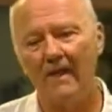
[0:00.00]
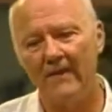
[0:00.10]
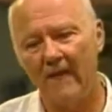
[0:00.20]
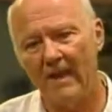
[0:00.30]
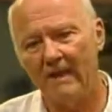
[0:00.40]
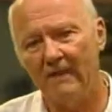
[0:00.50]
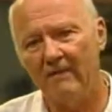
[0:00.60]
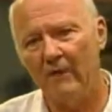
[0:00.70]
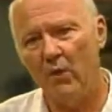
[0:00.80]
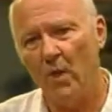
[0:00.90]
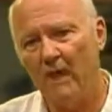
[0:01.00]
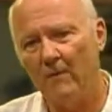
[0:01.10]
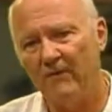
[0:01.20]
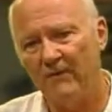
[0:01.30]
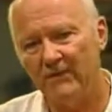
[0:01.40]
the idea of the
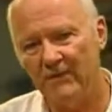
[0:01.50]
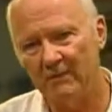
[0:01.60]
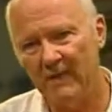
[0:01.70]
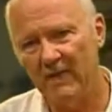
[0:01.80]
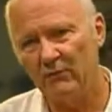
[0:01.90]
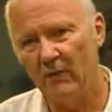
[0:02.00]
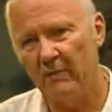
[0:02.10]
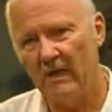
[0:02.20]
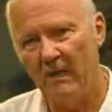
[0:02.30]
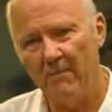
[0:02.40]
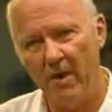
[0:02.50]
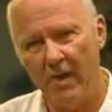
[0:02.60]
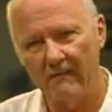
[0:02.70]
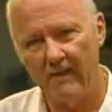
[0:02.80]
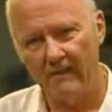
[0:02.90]
quantum physics piece will become
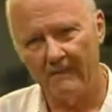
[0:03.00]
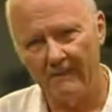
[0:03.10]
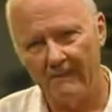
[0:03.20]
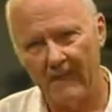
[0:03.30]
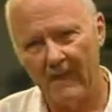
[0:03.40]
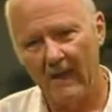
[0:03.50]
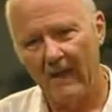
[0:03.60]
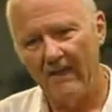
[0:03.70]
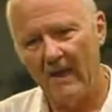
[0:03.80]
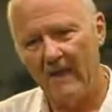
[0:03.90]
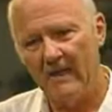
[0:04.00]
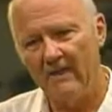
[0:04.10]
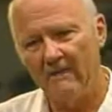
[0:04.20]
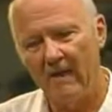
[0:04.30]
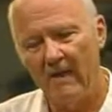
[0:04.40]
part of it. The idea
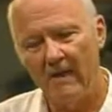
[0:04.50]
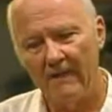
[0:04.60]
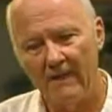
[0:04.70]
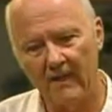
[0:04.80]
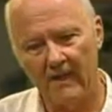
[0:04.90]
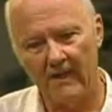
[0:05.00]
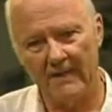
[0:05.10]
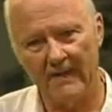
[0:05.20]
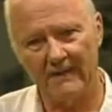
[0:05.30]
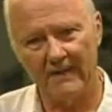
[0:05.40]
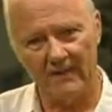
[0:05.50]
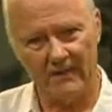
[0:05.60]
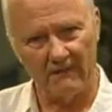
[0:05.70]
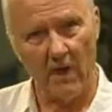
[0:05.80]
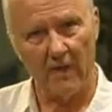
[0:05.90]
of the connectedness
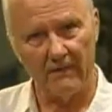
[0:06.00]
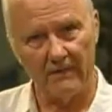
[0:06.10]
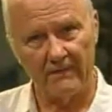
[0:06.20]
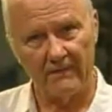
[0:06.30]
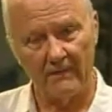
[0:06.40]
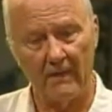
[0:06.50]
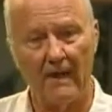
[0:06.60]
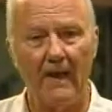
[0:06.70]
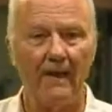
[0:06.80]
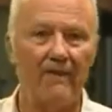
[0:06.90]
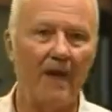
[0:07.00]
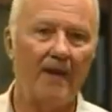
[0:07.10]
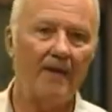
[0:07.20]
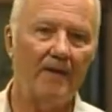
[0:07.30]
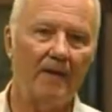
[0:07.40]
of all of us. The
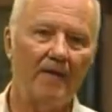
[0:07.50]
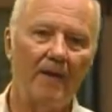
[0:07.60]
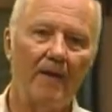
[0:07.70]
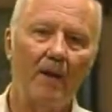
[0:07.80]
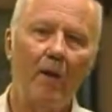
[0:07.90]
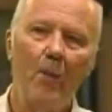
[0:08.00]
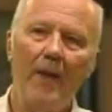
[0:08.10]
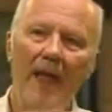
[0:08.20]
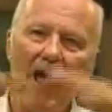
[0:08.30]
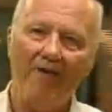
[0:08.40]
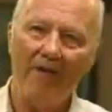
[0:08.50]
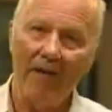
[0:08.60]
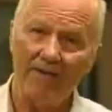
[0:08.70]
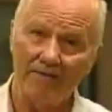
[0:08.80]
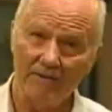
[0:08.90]
idea that we have
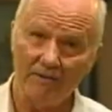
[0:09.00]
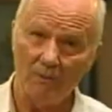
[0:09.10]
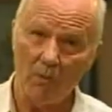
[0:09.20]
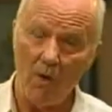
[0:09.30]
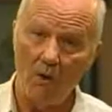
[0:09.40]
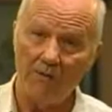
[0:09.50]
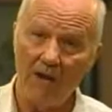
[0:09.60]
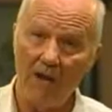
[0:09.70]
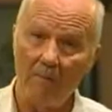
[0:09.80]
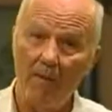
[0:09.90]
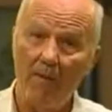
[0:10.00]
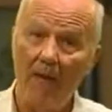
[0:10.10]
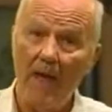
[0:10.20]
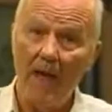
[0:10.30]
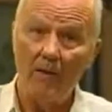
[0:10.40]
access to all time
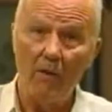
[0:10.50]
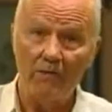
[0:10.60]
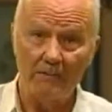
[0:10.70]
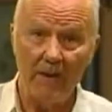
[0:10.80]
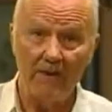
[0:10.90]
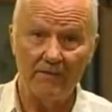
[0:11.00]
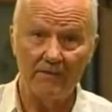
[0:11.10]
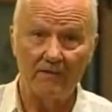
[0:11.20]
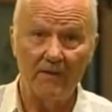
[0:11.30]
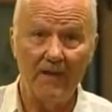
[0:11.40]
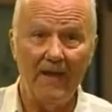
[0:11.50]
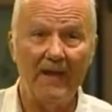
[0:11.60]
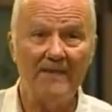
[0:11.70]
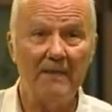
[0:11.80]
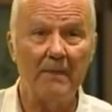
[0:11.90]
and all space
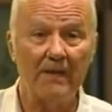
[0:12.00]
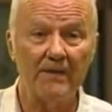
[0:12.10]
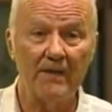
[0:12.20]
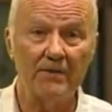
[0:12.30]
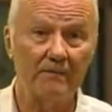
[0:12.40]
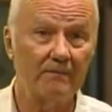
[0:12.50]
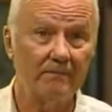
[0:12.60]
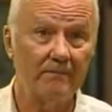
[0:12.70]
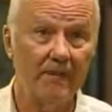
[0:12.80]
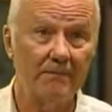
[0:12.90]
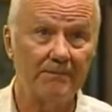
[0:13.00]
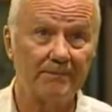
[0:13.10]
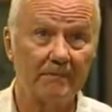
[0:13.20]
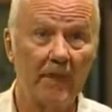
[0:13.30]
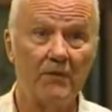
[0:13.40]
in deep meditation.
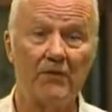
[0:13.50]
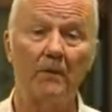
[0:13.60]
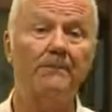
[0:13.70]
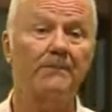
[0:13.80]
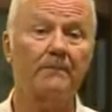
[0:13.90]
So,